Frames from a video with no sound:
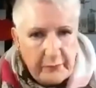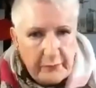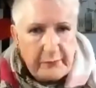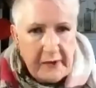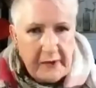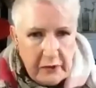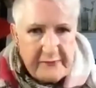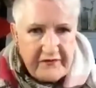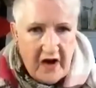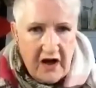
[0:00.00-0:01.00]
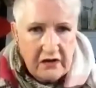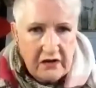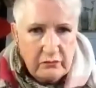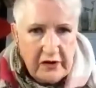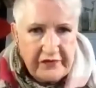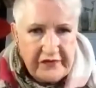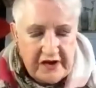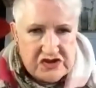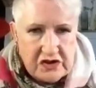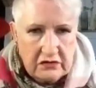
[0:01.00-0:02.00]
probably will be fine with
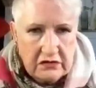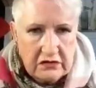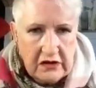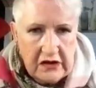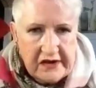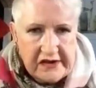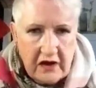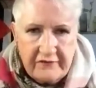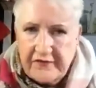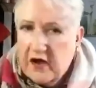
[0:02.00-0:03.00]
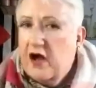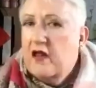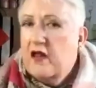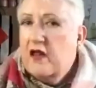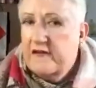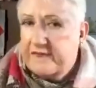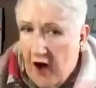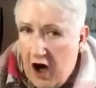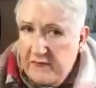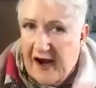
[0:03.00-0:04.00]
digital stuff. The
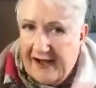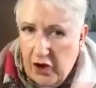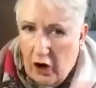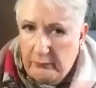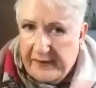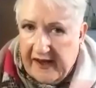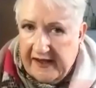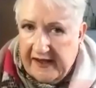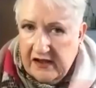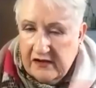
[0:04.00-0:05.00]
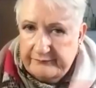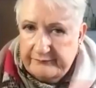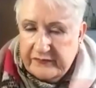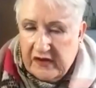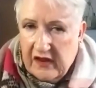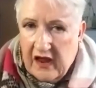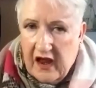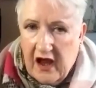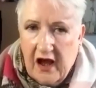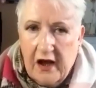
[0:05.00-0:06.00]
farmers might not be.
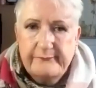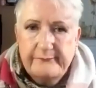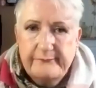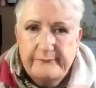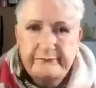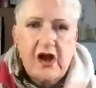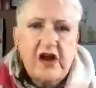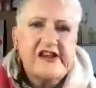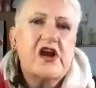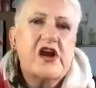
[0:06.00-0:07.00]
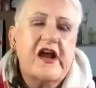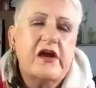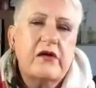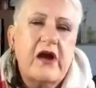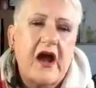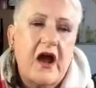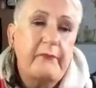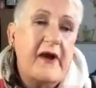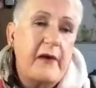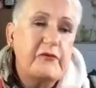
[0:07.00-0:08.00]
Um, yeah. Certainly, uh,
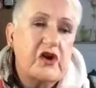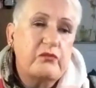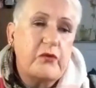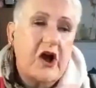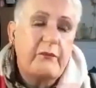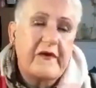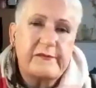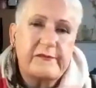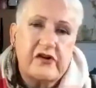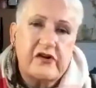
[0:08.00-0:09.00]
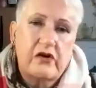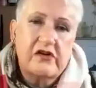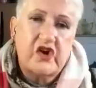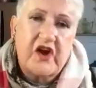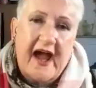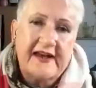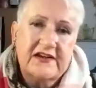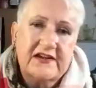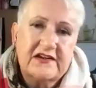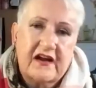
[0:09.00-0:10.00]
I mean, I'm doing working with some schools in
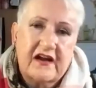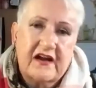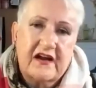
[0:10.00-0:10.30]
Uganda,